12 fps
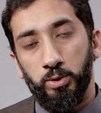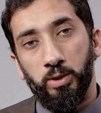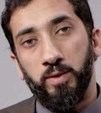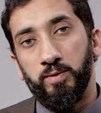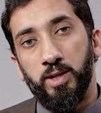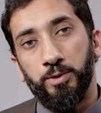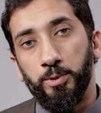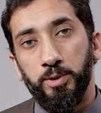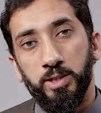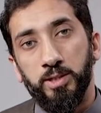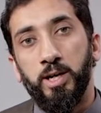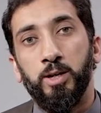you'll have gone through
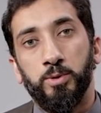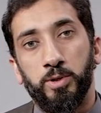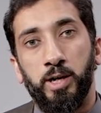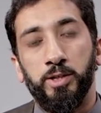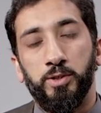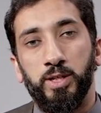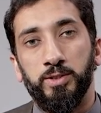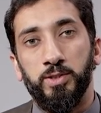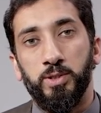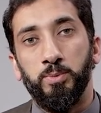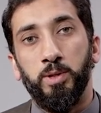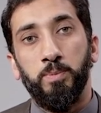the entire Quran in
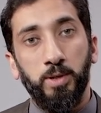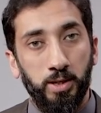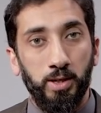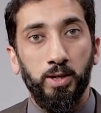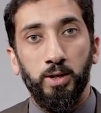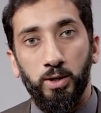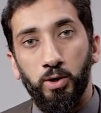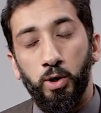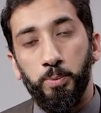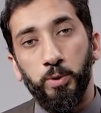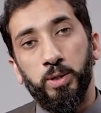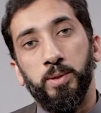translation with me.
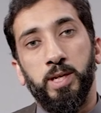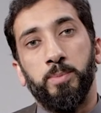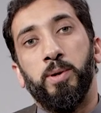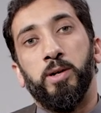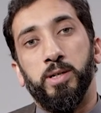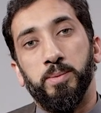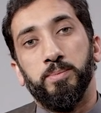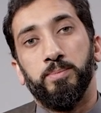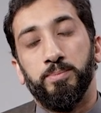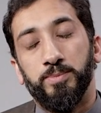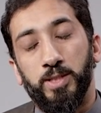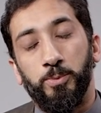Hope you can take part.
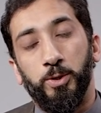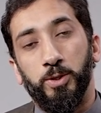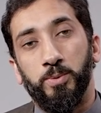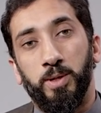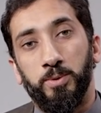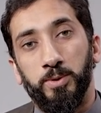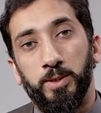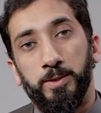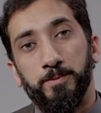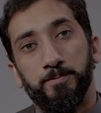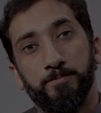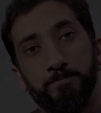Assalamu alaikum wa rahmatullah.